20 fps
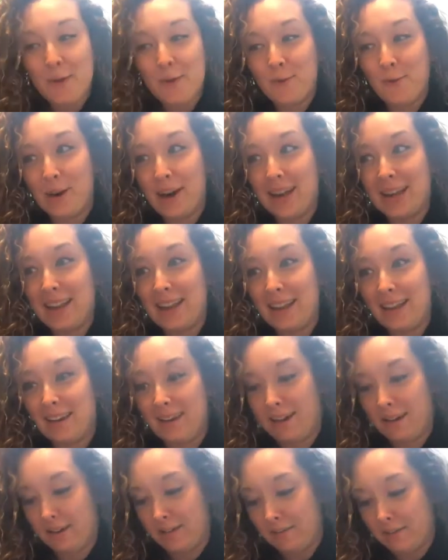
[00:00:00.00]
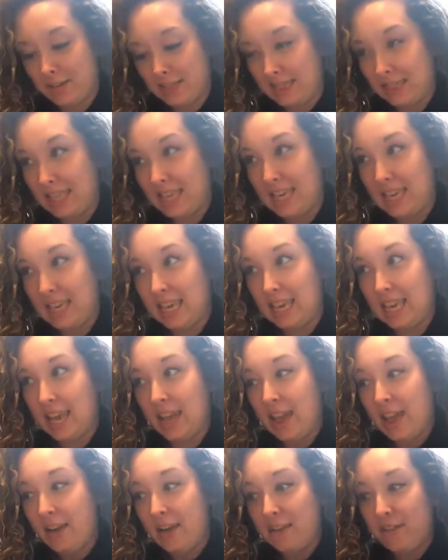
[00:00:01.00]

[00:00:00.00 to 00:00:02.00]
One of the